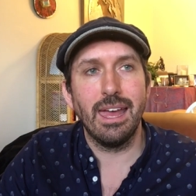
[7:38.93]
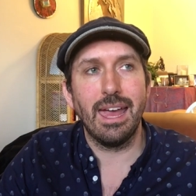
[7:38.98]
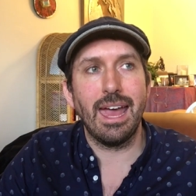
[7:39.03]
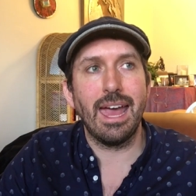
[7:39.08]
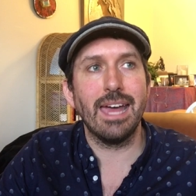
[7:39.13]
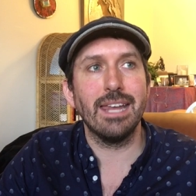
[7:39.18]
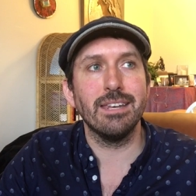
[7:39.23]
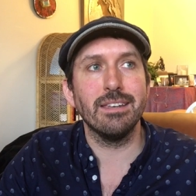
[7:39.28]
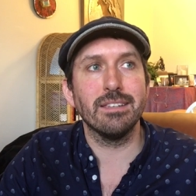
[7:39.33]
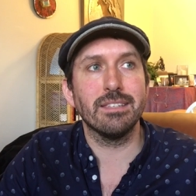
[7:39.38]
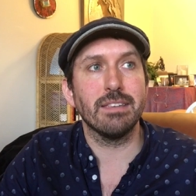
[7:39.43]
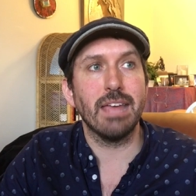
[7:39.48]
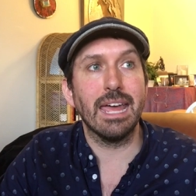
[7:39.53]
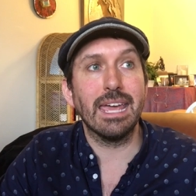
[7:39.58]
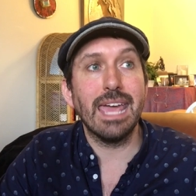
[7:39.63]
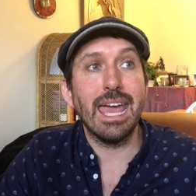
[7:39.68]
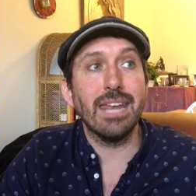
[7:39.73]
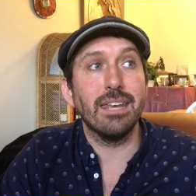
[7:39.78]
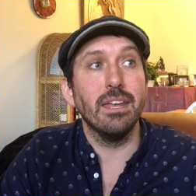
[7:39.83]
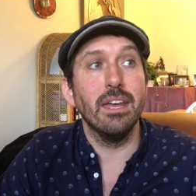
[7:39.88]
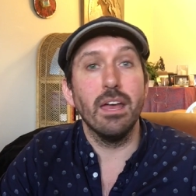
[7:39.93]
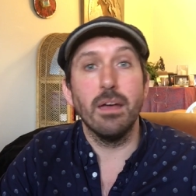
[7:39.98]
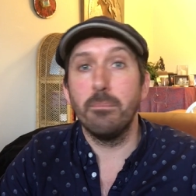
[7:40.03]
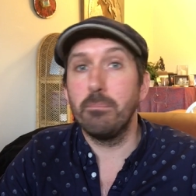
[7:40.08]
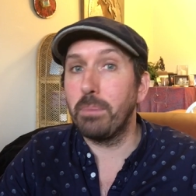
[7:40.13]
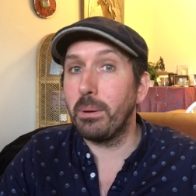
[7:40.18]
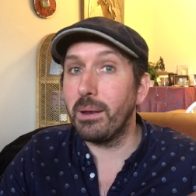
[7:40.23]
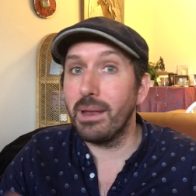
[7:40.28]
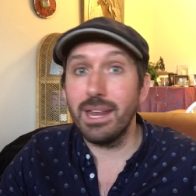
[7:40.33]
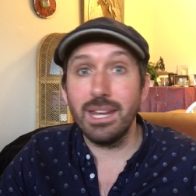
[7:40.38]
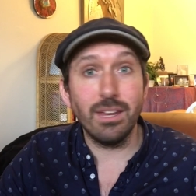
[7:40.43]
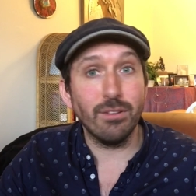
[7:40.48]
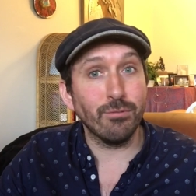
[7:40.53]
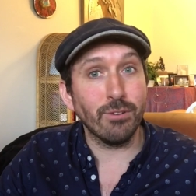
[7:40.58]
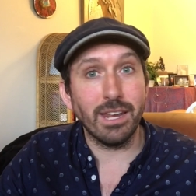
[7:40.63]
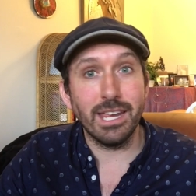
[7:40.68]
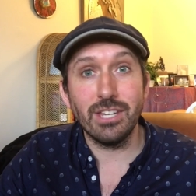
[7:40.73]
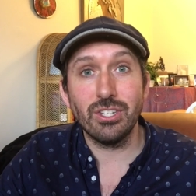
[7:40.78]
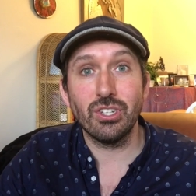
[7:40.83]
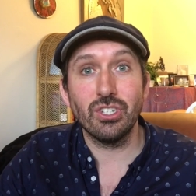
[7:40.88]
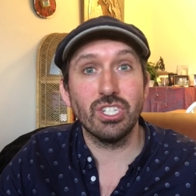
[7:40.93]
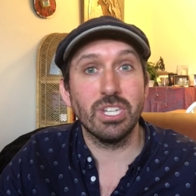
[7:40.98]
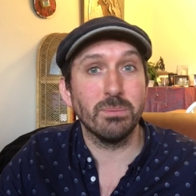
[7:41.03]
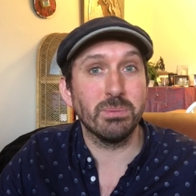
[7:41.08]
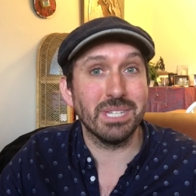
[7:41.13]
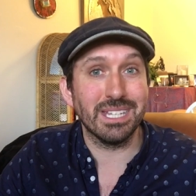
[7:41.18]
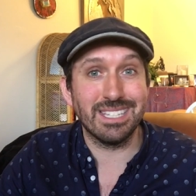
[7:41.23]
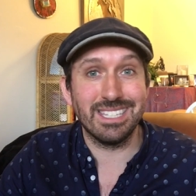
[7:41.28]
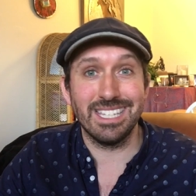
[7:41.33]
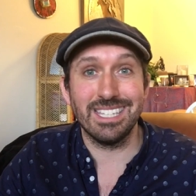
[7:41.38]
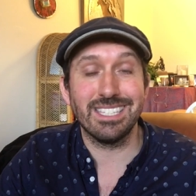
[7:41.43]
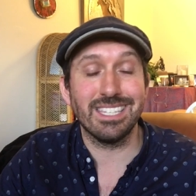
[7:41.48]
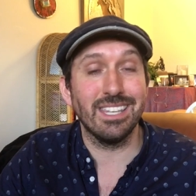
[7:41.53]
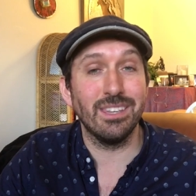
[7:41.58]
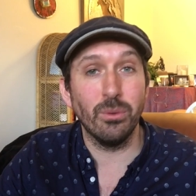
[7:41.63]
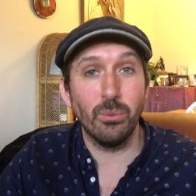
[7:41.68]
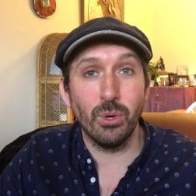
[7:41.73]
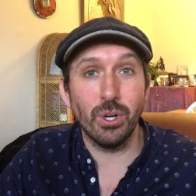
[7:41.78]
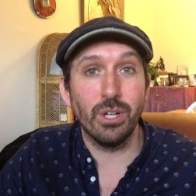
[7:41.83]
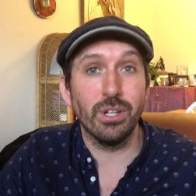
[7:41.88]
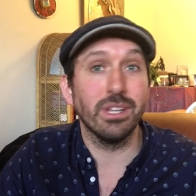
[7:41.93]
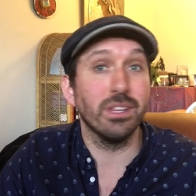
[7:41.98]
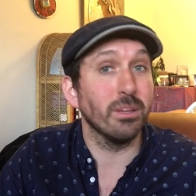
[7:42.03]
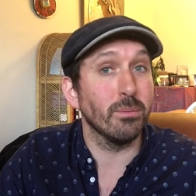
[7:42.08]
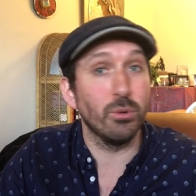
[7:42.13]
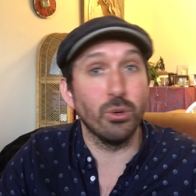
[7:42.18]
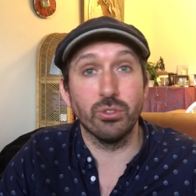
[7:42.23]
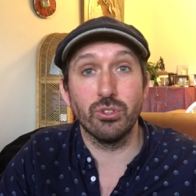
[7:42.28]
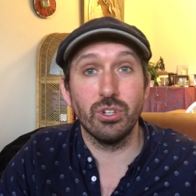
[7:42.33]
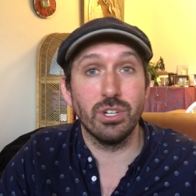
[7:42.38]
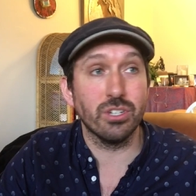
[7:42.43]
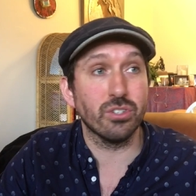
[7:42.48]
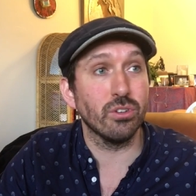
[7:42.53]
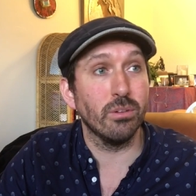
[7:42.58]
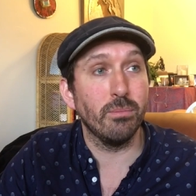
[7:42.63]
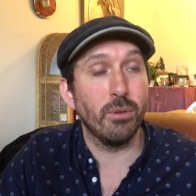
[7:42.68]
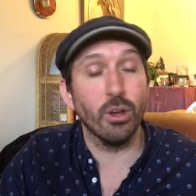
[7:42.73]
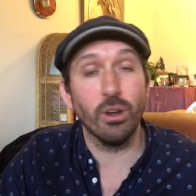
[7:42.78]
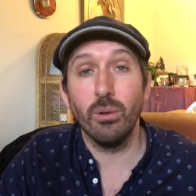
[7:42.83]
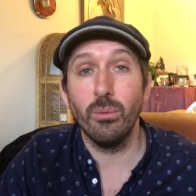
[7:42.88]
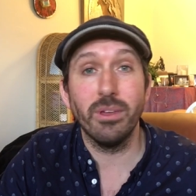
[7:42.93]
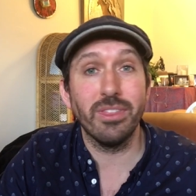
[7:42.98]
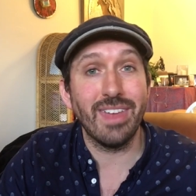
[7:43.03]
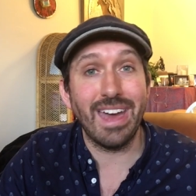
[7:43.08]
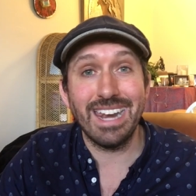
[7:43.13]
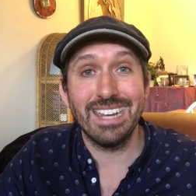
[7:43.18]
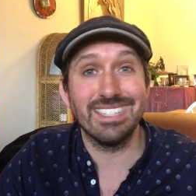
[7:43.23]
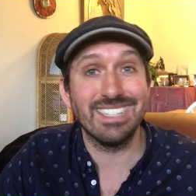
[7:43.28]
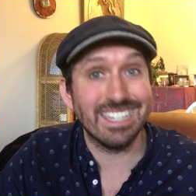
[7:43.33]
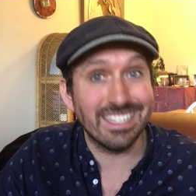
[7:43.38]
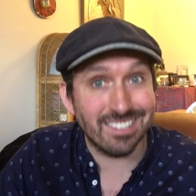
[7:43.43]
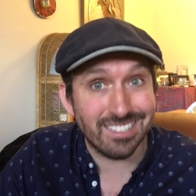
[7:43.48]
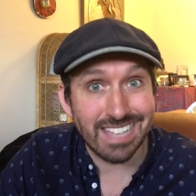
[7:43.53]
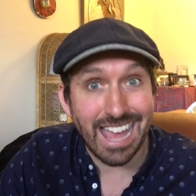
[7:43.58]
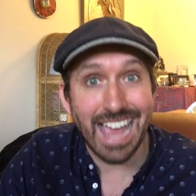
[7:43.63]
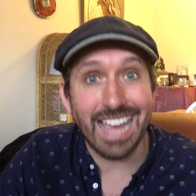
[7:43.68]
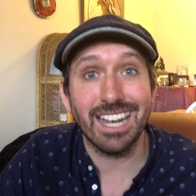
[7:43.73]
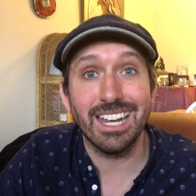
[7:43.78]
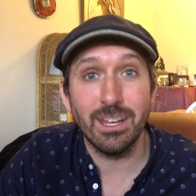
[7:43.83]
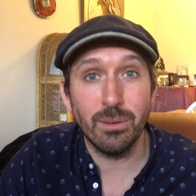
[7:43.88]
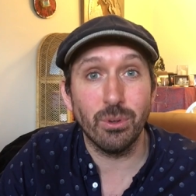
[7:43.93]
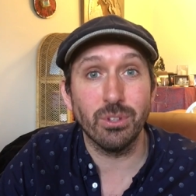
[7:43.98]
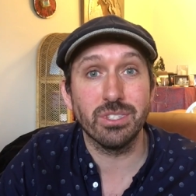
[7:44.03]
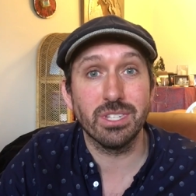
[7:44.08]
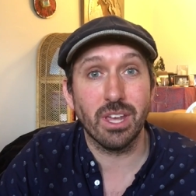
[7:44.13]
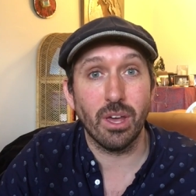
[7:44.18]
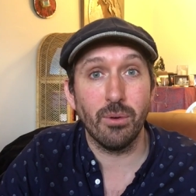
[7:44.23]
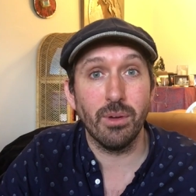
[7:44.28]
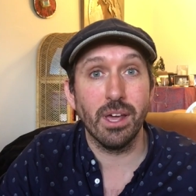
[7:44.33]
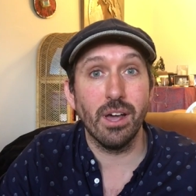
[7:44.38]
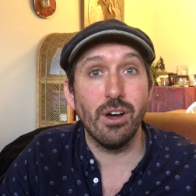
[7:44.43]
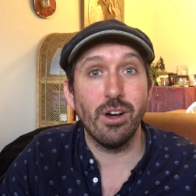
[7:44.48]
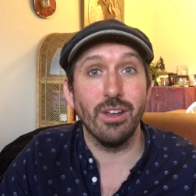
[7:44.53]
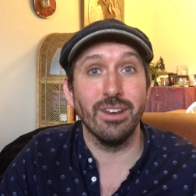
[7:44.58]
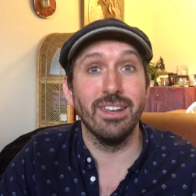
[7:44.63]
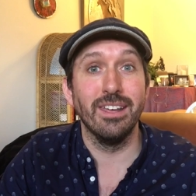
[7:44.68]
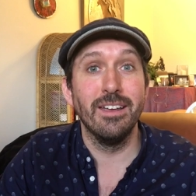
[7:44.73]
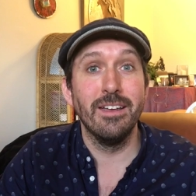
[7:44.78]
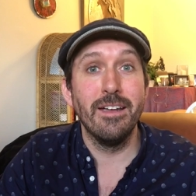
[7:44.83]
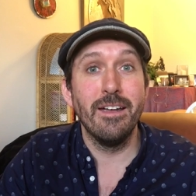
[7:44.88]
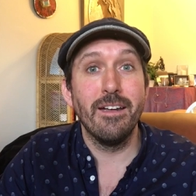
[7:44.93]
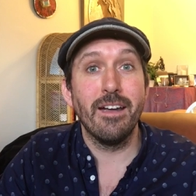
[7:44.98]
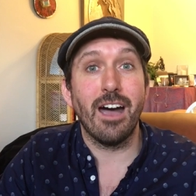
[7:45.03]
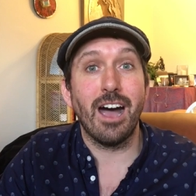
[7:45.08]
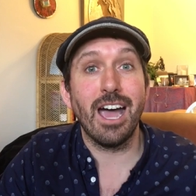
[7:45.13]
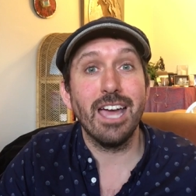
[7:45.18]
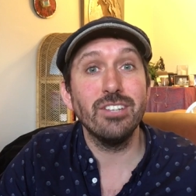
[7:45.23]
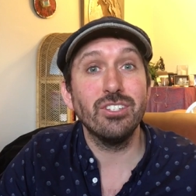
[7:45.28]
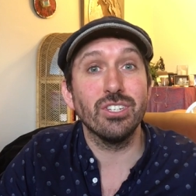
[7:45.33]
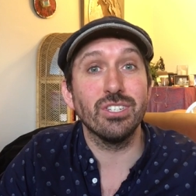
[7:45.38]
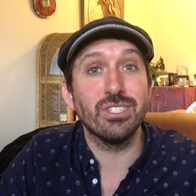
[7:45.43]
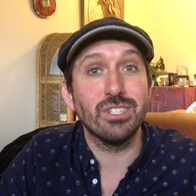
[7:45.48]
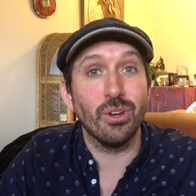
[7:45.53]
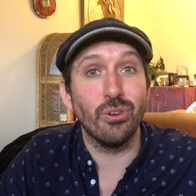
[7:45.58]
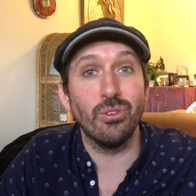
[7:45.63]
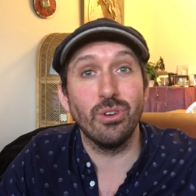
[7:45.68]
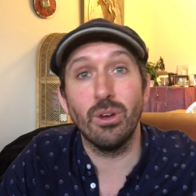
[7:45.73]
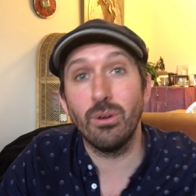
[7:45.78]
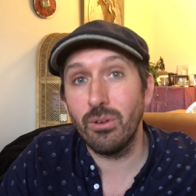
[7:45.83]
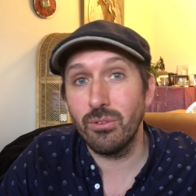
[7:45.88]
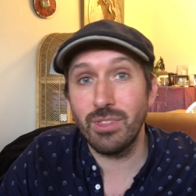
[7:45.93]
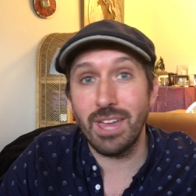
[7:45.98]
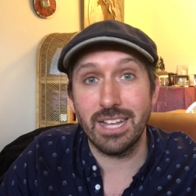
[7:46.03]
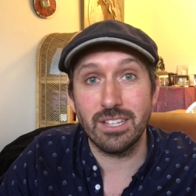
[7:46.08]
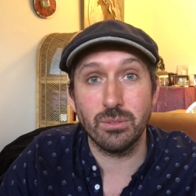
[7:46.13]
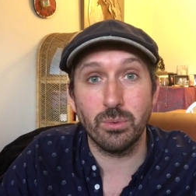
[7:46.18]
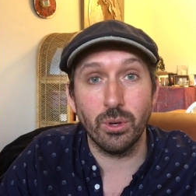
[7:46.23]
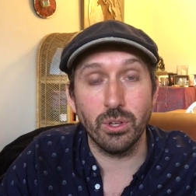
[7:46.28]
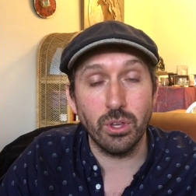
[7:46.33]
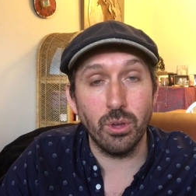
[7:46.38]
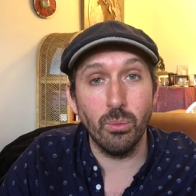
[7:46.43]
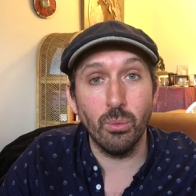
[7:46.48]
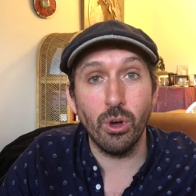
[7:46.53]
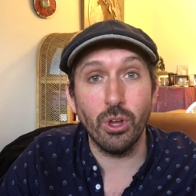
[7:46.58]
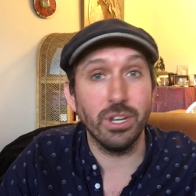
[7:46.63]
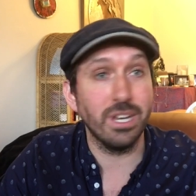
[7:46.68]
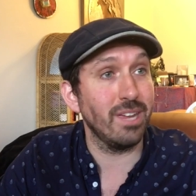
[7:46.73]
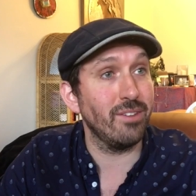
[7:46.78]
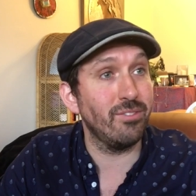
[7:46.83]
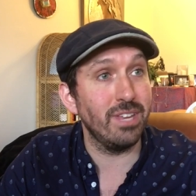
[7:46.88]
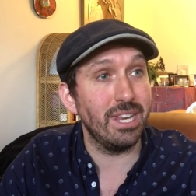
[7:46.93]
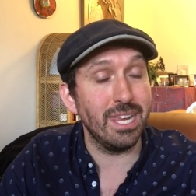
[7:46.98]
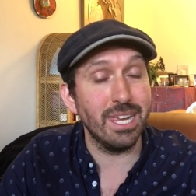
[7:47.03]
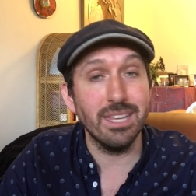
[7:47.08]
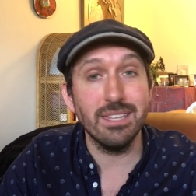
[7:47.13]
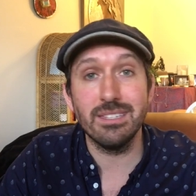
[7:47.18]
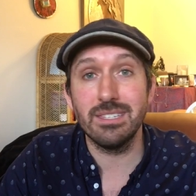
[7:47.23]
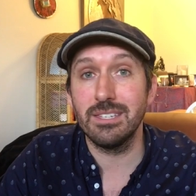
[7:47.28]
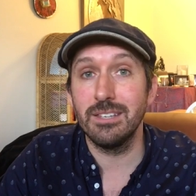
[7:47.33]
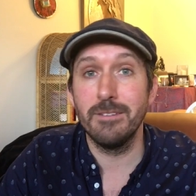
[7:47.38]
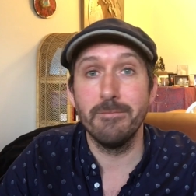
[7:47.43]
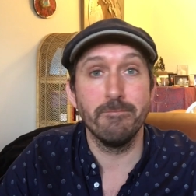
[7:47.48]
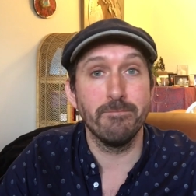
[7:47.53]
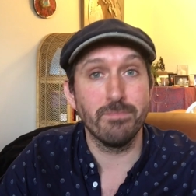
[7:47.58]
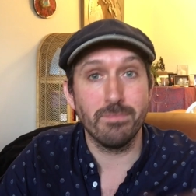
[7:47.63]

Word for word: And again, plenty of relationships exist in the world in the more traditional model where that is exactly what's going on. I just don't know if that's what you want. If it is,